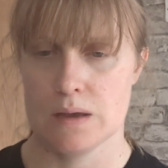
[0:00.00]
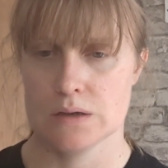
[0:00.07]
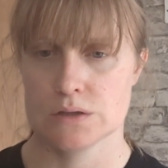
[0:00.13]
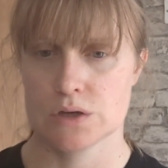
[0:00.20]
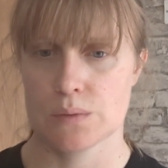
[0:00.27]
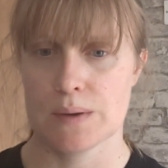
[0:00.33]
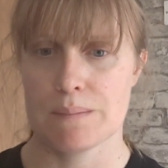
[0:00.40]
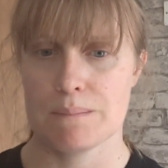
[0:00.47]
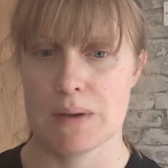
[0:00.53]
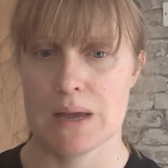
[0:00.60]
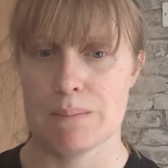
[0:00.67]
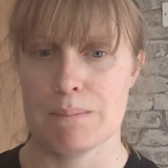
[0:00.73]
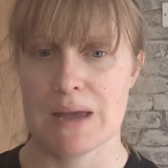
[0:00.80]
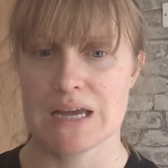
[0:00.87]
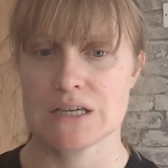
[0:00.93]
So
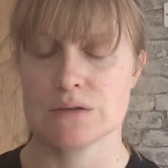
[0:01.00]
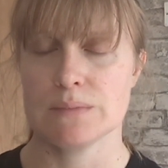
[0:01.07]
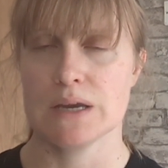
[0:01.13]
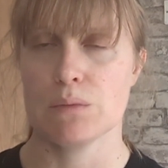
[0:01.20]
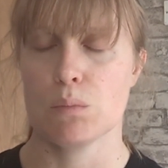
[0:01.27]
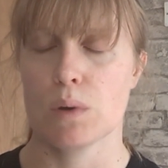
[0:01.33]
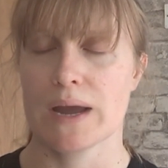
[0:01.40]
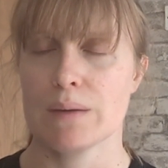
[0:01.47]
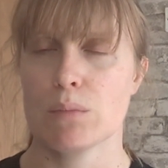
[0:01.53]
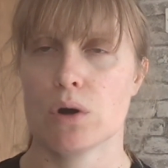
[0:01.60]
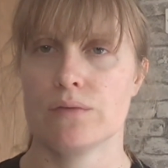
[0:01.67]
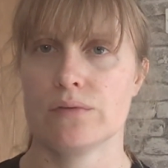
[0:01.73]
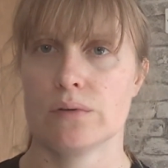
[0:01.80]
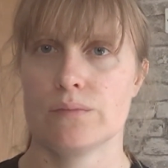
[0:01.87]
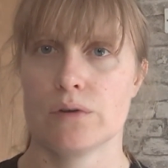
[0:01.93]
it makes me way
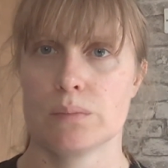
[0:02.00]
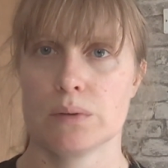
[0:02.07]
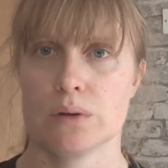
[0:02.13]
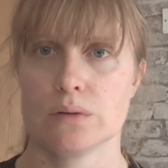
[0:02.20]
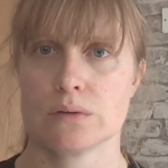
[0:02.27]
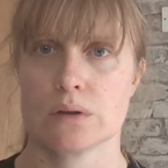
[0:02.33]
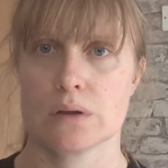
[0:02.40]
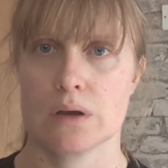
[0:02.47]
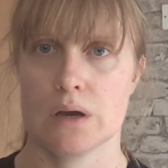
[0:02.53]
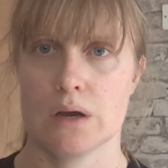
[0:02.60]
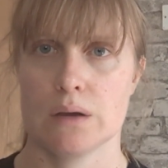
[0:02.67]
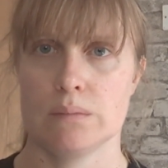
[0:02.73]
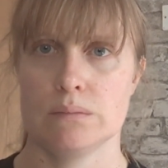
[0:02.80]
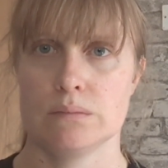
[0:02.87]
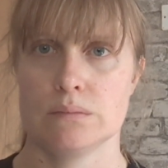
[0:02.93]
more vulnerable
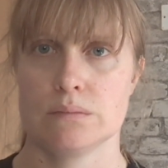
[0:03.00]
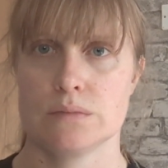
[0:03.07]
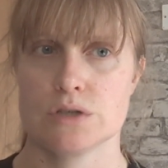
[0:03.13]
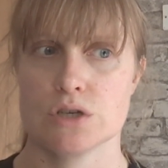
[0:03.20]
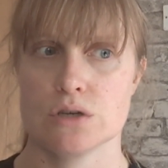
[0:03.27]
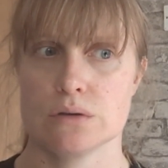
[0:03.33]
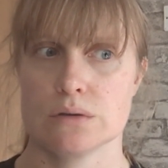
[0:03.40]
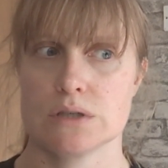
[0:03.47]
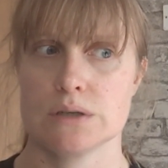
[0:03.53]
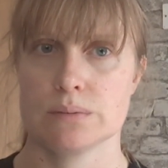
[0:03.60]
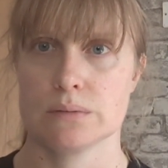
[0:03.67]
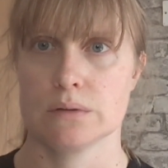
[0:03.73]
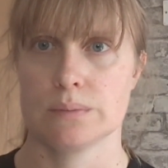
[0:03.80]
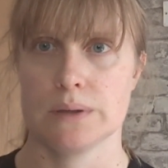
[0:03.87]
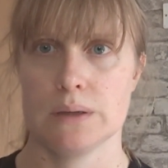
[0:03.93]
to
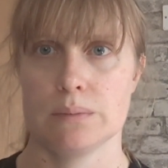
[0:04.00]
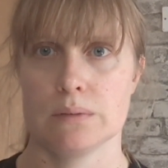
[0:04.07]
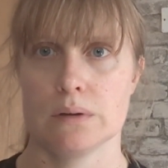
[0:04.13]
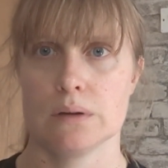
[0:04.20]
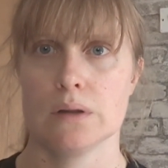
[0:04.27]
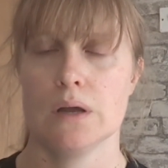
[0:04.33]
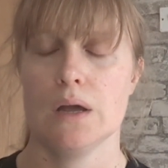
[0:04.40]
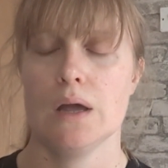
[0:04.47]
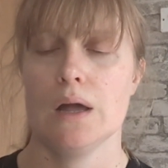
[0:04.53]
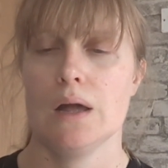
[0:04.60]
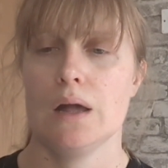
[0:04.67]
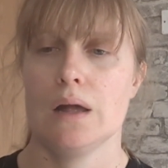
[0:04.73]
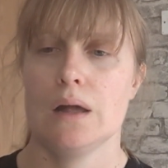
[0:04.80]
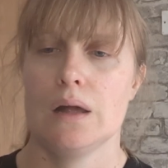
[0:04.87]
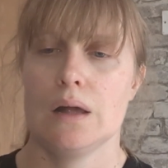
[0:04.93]
neurotypical people.
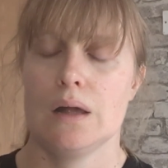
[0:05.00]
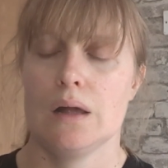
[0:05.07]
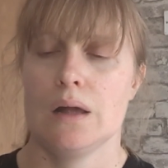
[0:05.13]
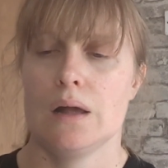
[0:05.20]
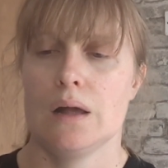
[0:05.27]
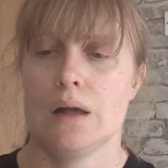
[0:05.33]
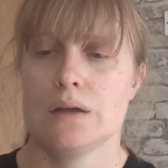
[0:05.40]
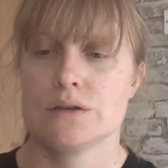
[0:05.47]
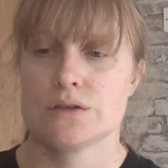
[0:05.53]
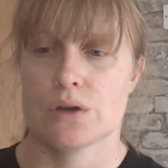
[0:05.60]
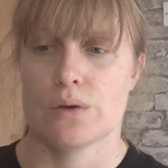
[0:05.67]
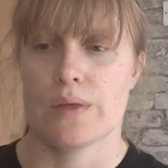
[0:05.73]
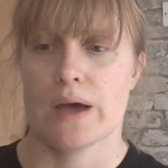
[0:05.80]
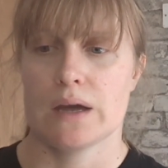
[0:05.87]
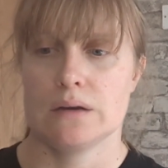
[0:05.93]

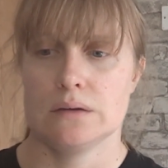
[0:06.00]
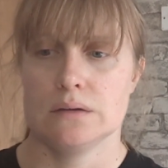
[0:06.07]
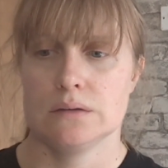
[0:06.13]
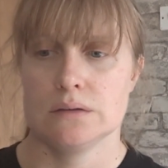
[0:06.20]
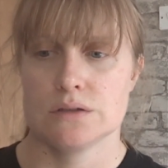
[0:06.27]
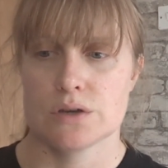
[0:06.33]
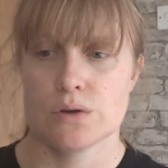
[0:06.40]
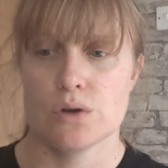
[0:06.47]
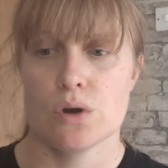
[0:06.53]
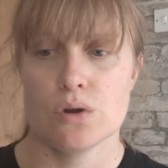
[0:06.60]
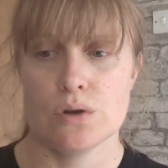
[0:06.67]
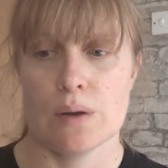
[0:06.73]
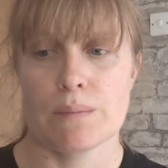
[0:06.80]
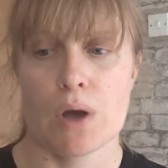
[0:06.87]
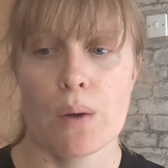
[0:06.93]

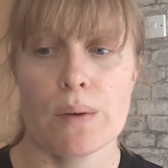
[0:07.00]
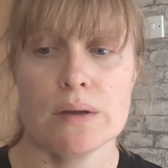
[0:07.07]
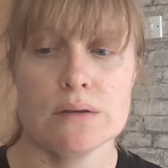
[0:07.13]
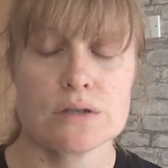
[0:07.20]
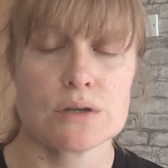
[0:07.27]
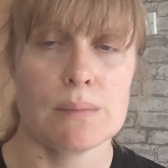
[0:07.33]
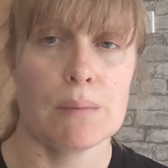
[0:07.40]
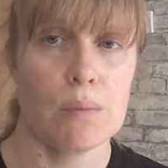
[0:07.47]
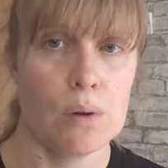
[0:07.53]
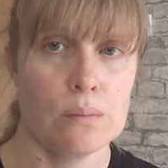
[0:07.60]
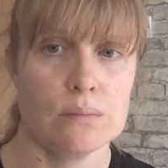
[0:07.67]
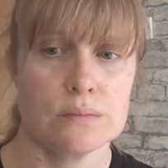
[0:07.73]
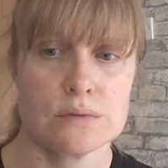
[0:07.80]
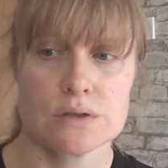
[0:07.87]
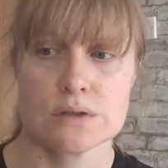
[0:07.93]
I'm going to my
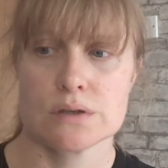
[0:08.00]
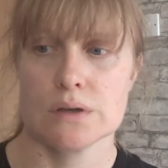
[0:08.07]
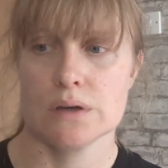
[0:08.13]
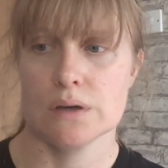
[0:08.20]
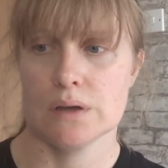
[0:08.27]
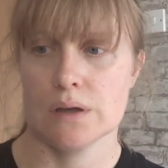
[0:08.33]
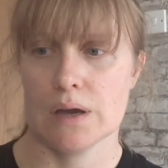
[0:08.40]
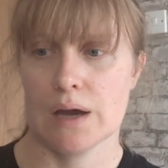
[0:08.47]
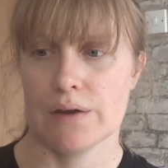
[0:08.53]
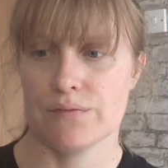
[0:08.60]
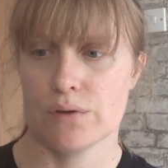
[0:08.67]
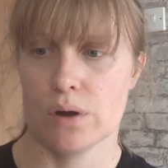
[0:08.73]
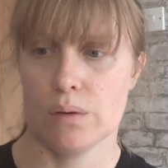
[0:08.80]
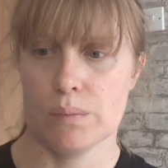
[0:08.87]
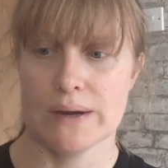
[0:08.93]
mum's, I've
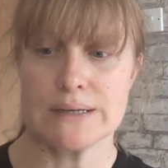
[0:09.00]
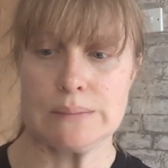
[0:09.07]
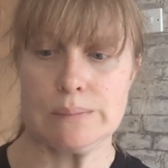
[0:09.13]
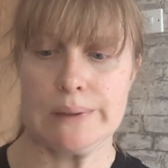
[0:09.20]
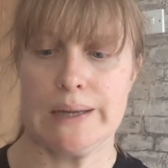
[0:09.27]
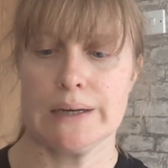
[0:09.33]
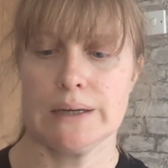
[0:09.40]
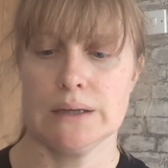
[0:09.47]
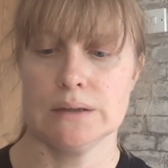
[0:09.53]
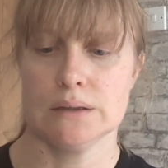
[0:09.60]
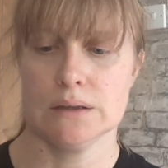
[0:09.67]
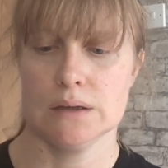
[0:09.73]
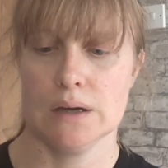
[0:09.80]
got wedding planning,